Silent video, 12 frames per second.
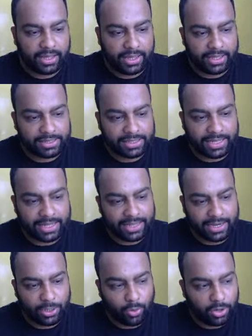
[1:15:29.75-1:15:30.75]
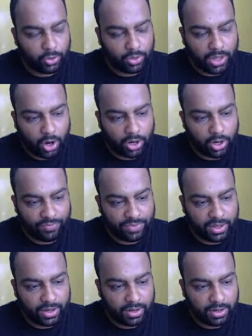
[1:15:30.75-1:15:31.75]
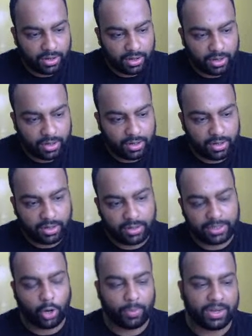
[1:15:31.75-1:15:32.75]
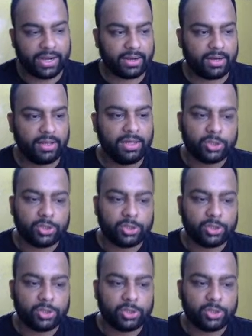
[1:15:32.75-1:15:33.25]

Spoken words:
is less than equal to the order of the denominator.